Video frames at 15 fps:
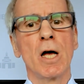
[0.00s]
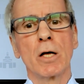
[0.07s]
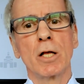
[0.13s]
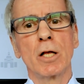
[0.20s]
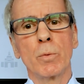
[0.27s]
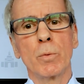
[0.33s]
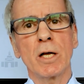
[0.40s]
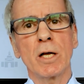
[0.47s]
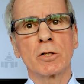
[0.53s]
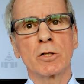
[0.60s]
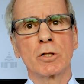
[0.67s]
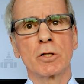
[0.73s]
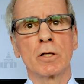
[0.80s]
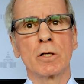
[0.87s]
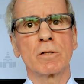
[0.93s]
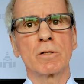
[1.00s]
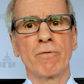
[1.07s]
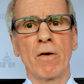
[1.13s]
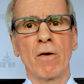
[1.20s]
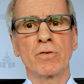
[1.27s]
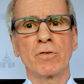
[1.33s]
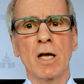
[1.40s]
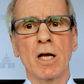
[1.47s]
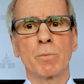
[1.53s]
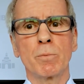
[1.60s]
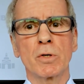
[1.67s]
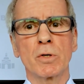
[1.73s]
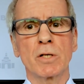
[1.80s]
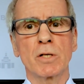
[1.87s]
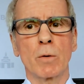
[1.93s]
that would introduce
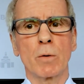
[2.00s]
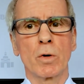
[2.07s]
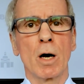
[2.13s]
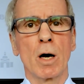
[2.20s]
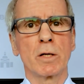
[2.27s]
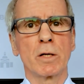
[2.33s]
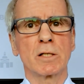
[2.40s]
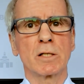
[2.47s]
15% withholding